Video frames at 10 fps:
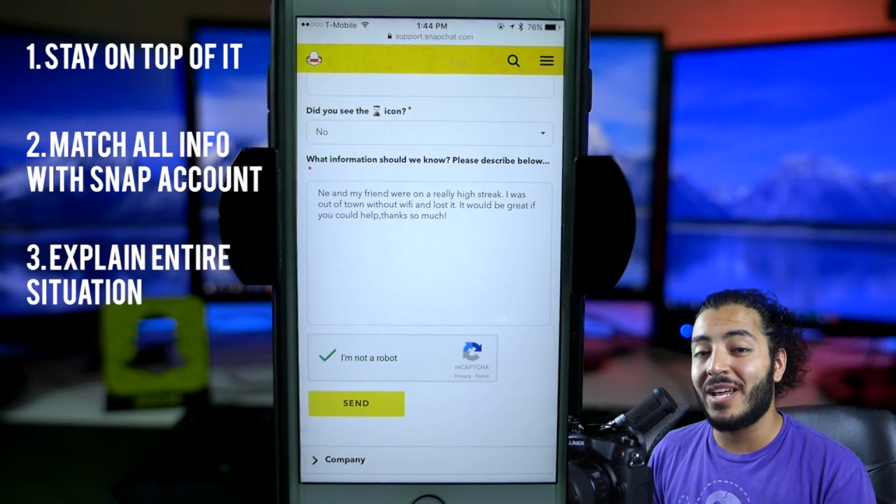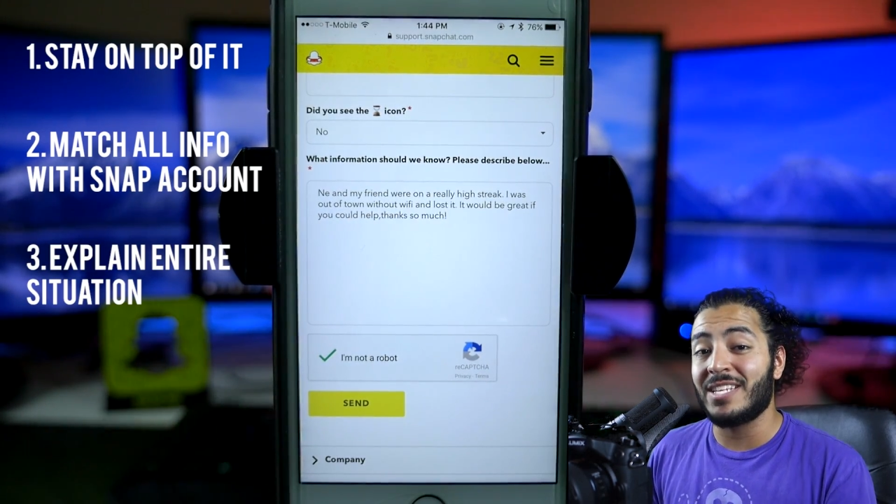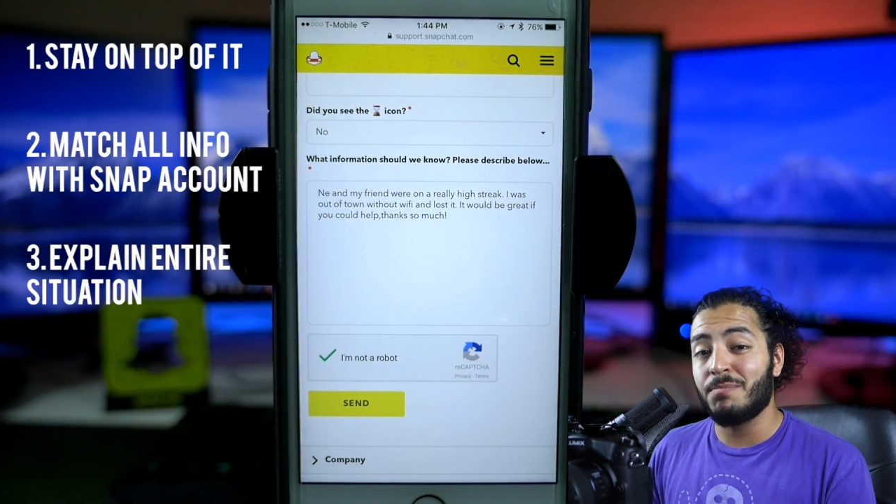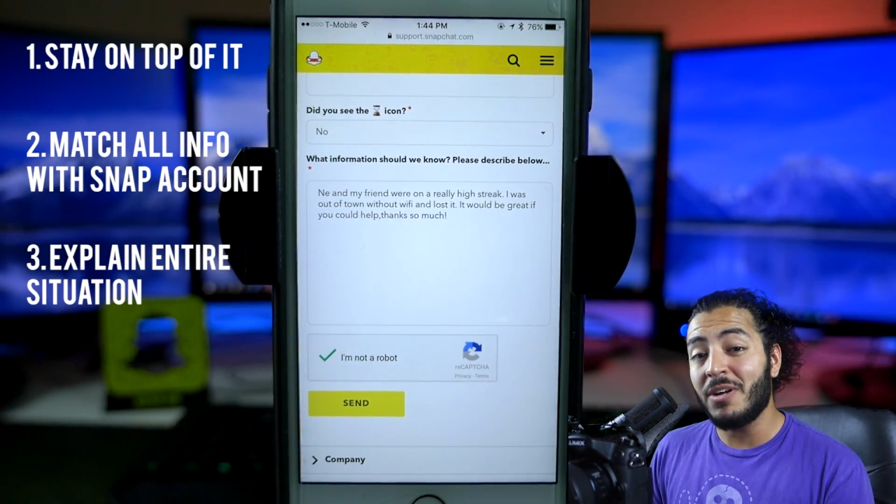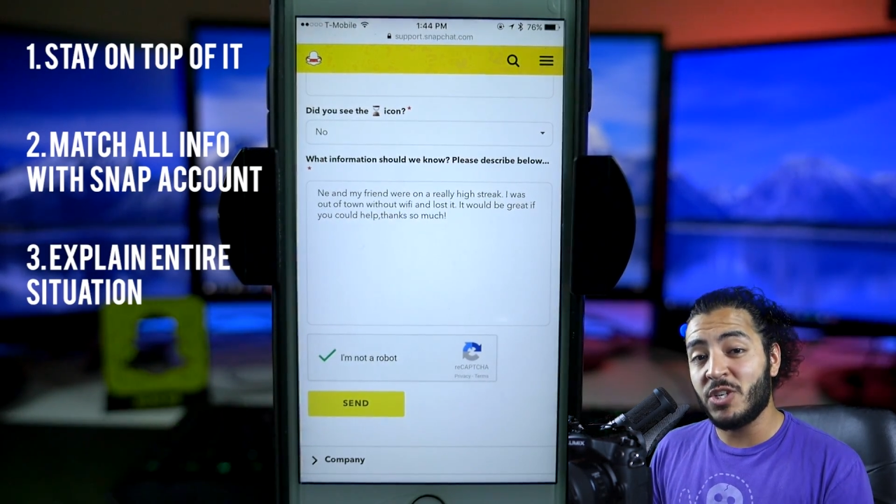
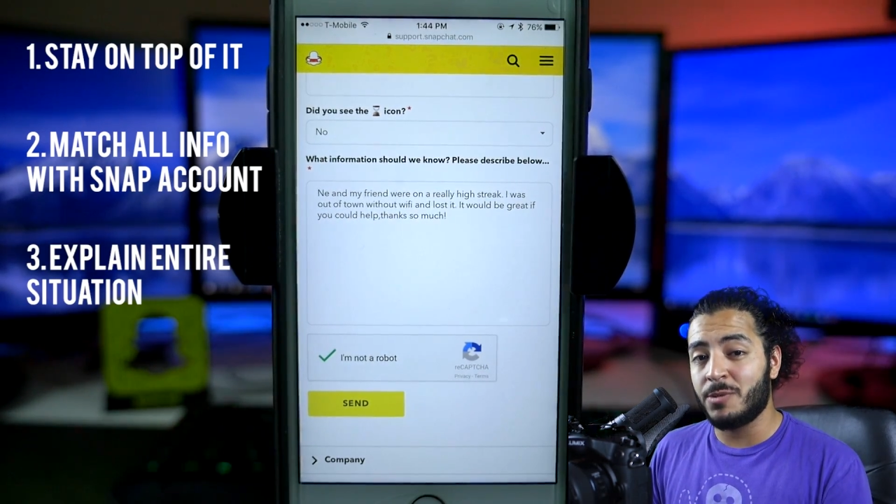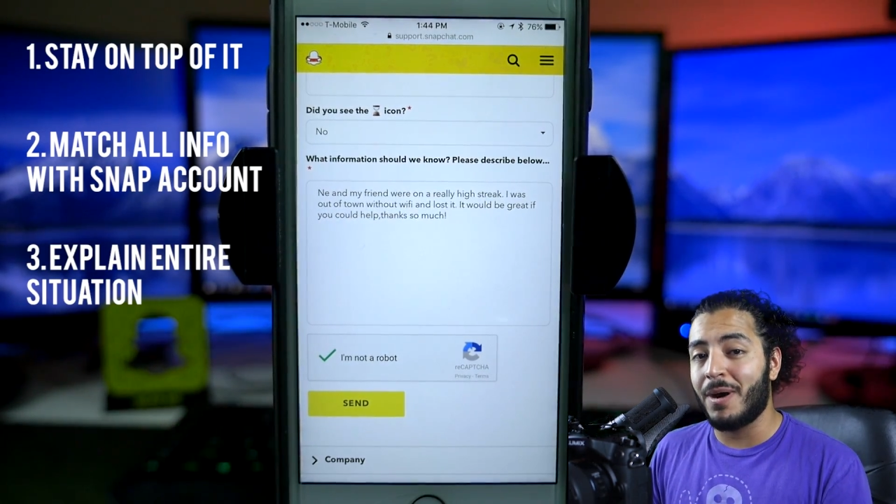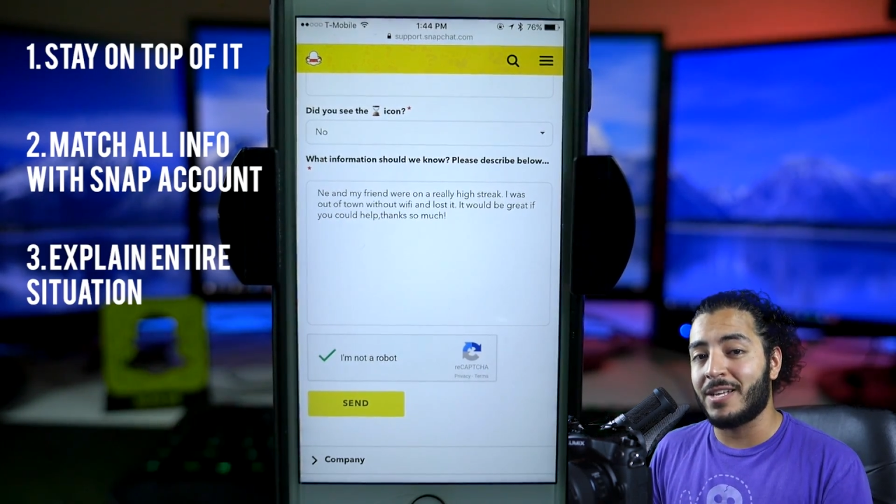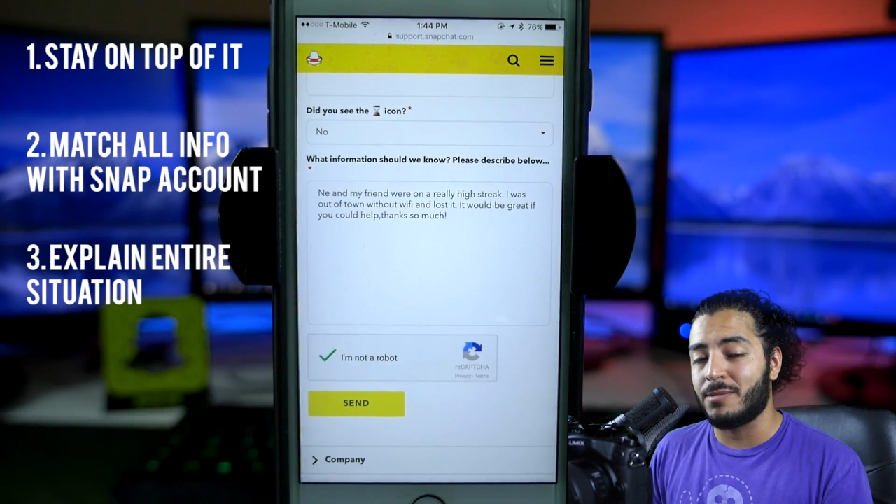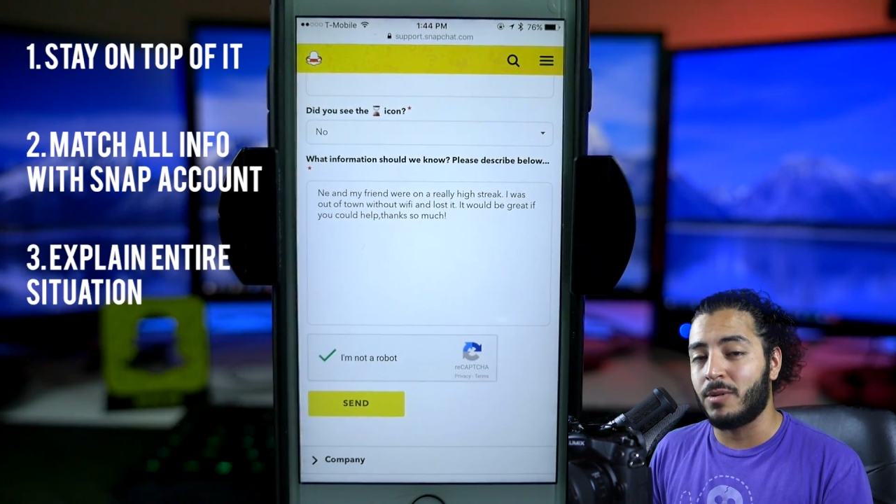as much as
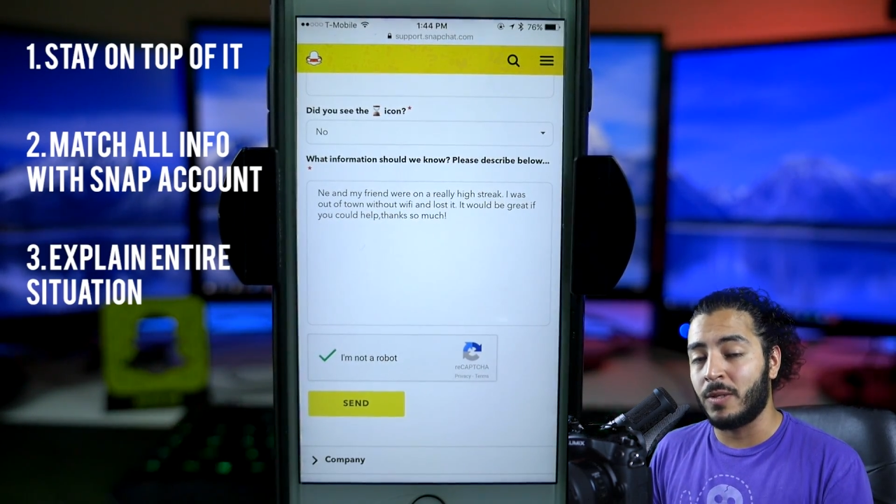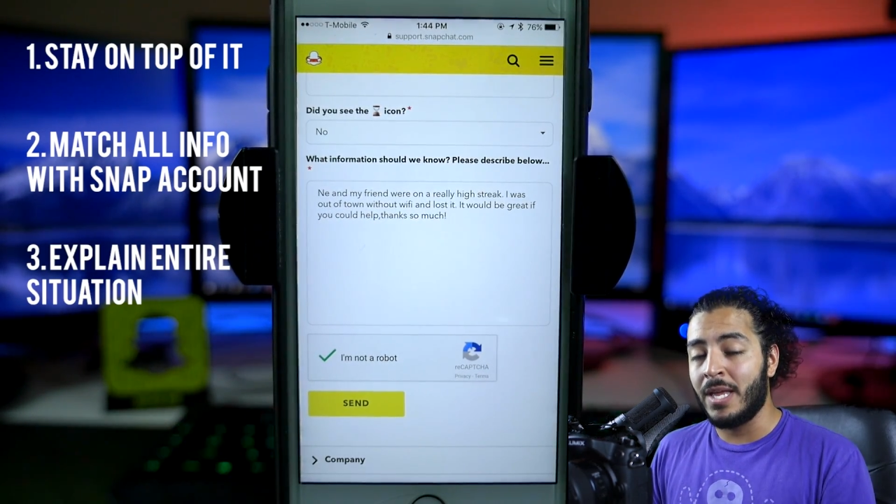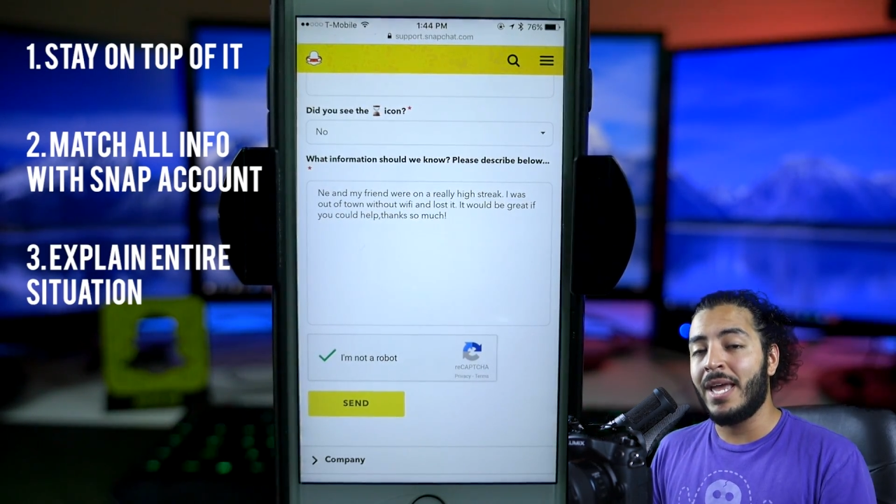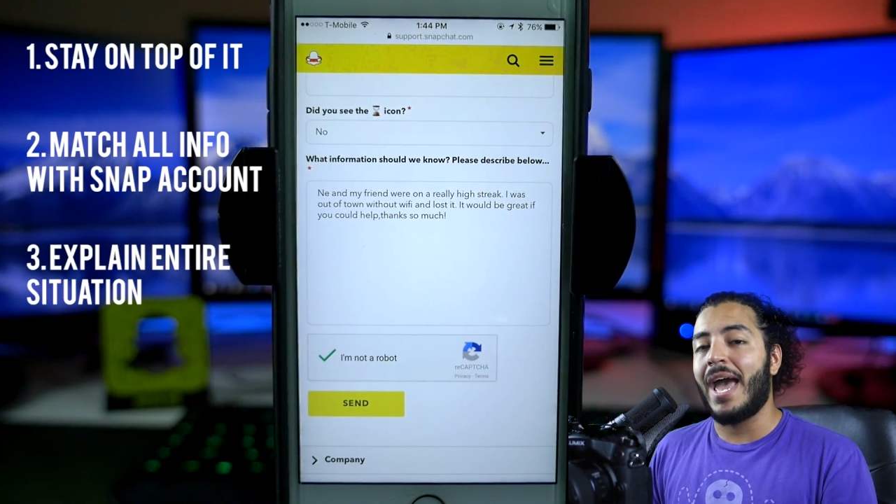possible,